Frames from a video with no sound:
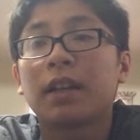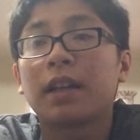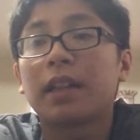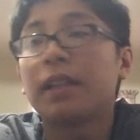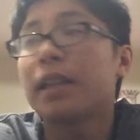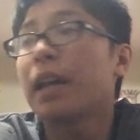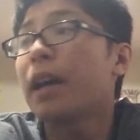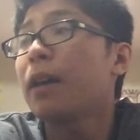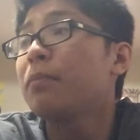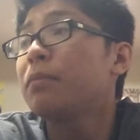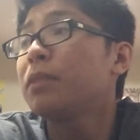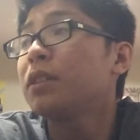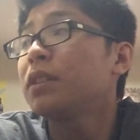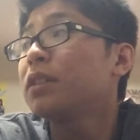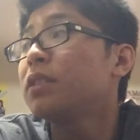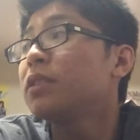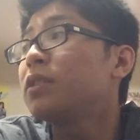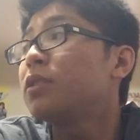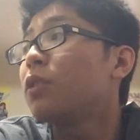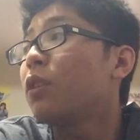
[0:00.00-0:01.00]
And that
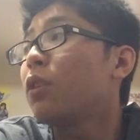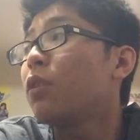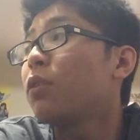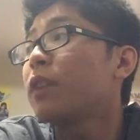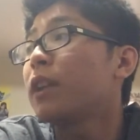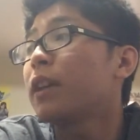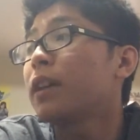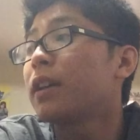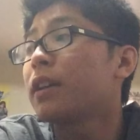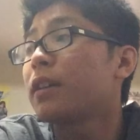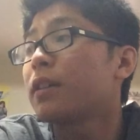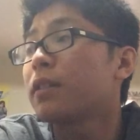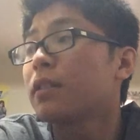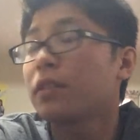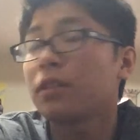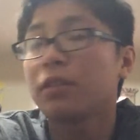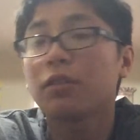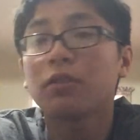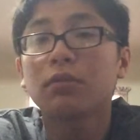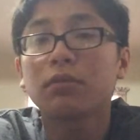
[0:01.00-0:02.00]
means you'll get
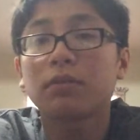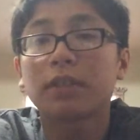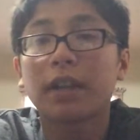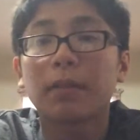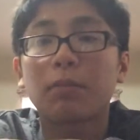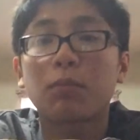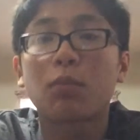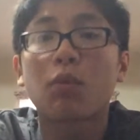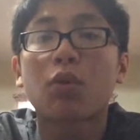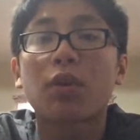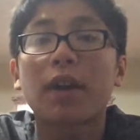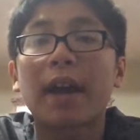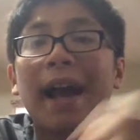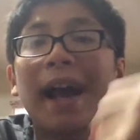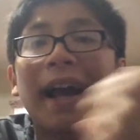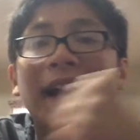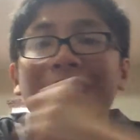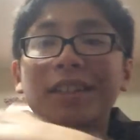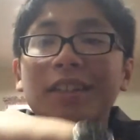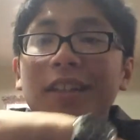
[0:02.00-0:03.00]
you'll get more
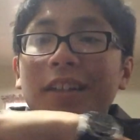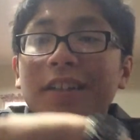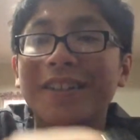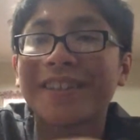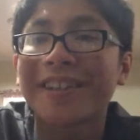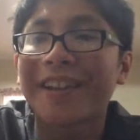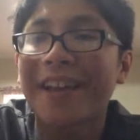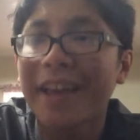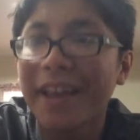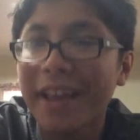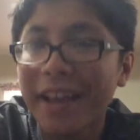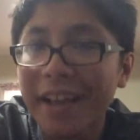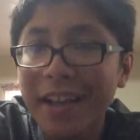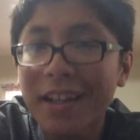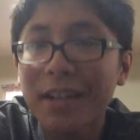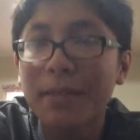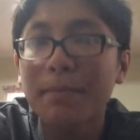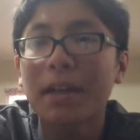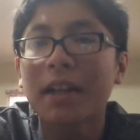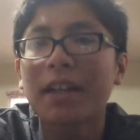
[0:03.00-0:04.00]
access to
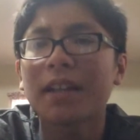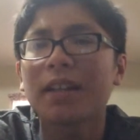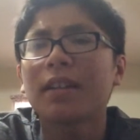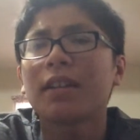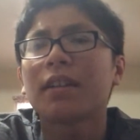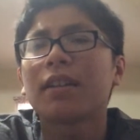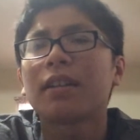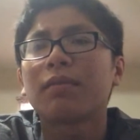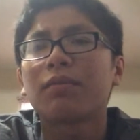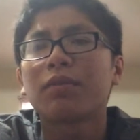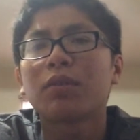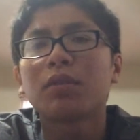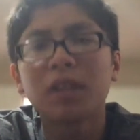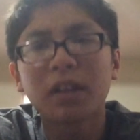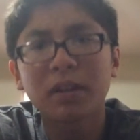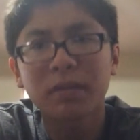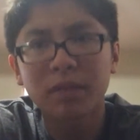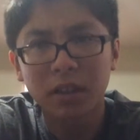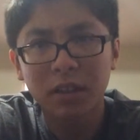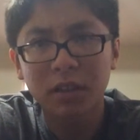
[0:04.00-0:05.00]
anime if you
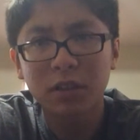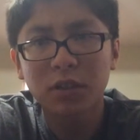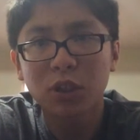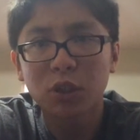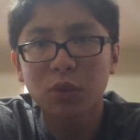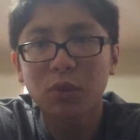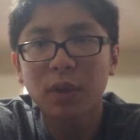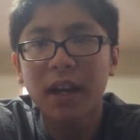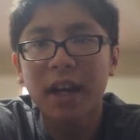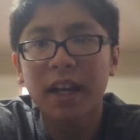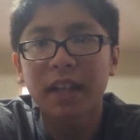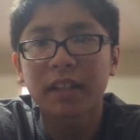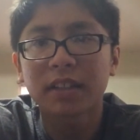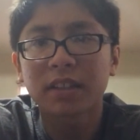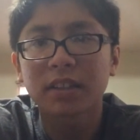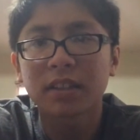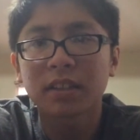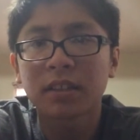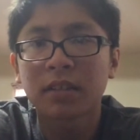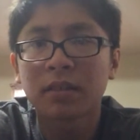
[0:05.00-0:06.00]
live in the
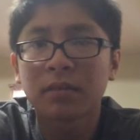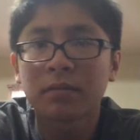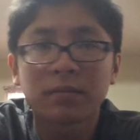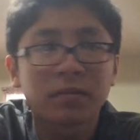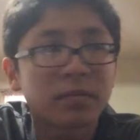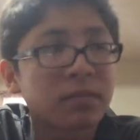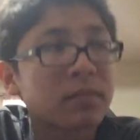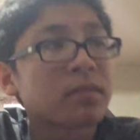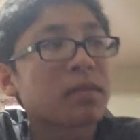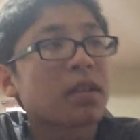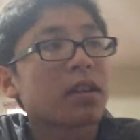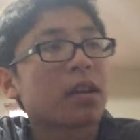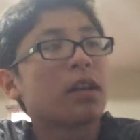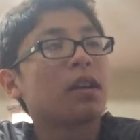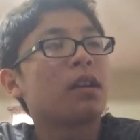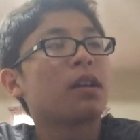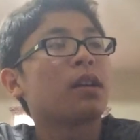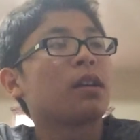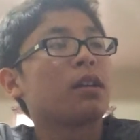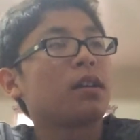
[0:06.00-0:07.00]
US
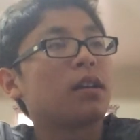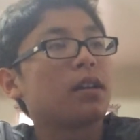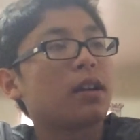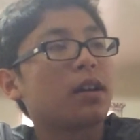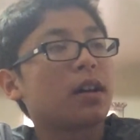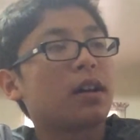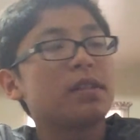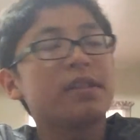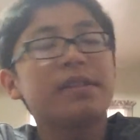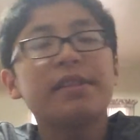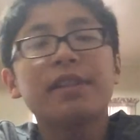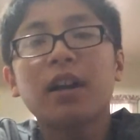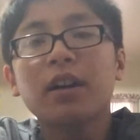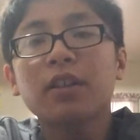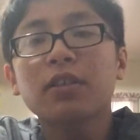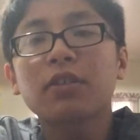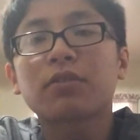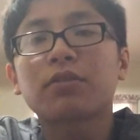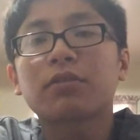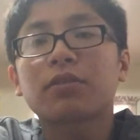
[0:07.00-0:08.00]

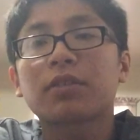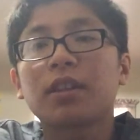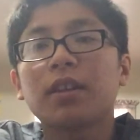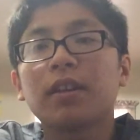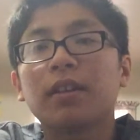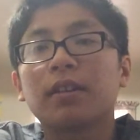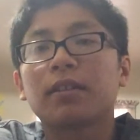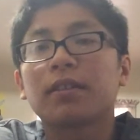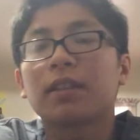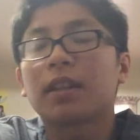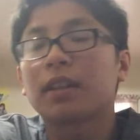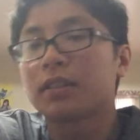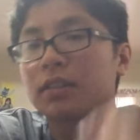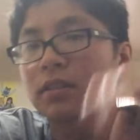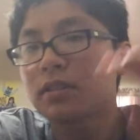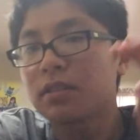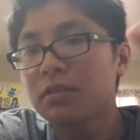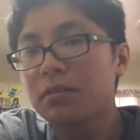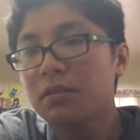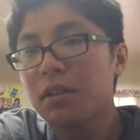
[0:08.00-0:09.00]
another thing that
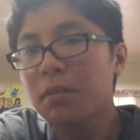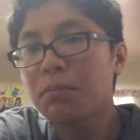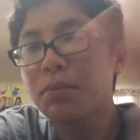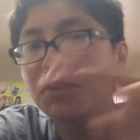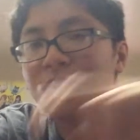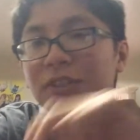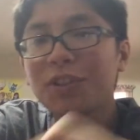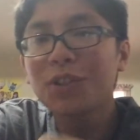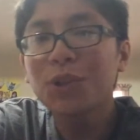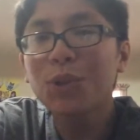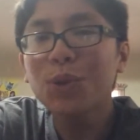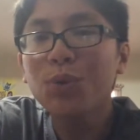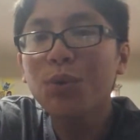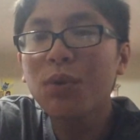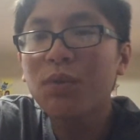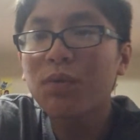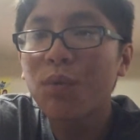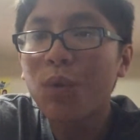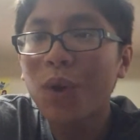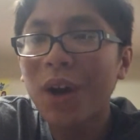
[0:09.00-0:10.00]
number two
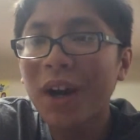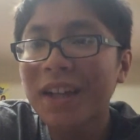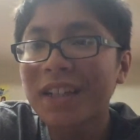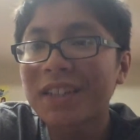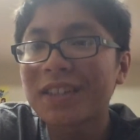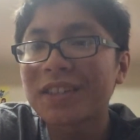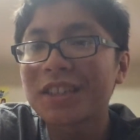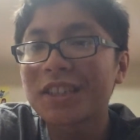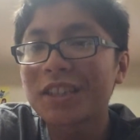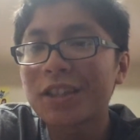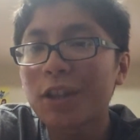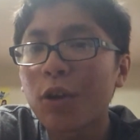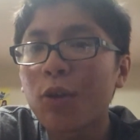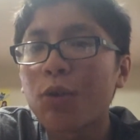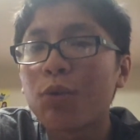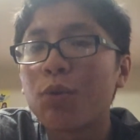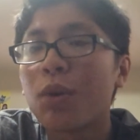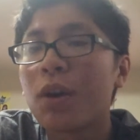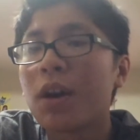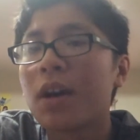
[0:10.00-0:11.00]
of why it's
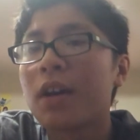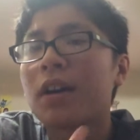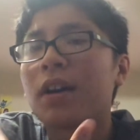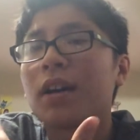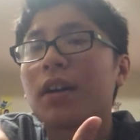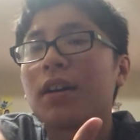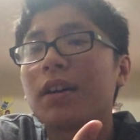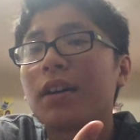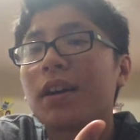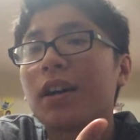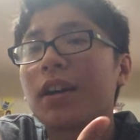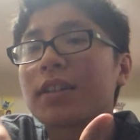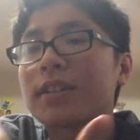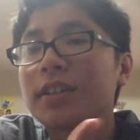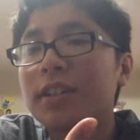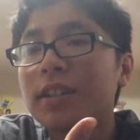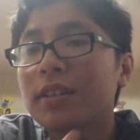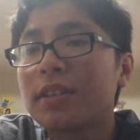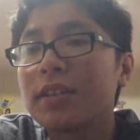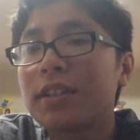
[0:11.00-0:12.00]
so a
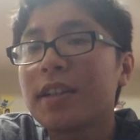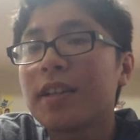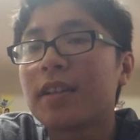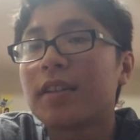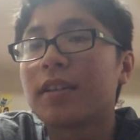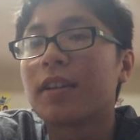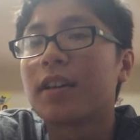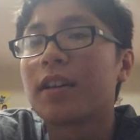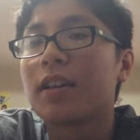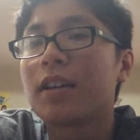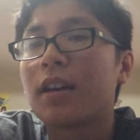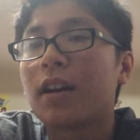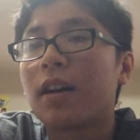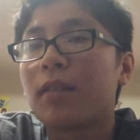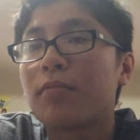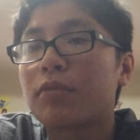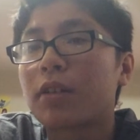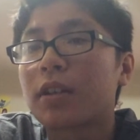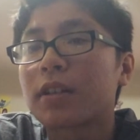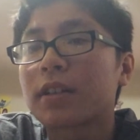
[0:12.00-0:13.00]
good thing
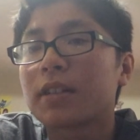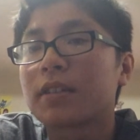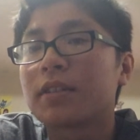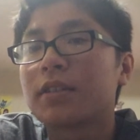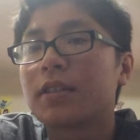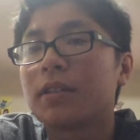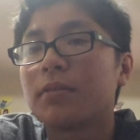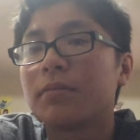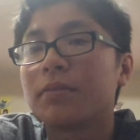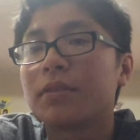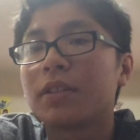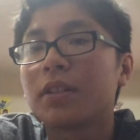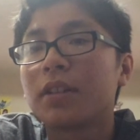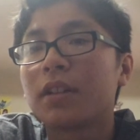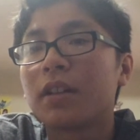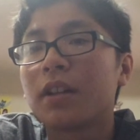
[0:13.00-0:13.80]
of broadcast dubs.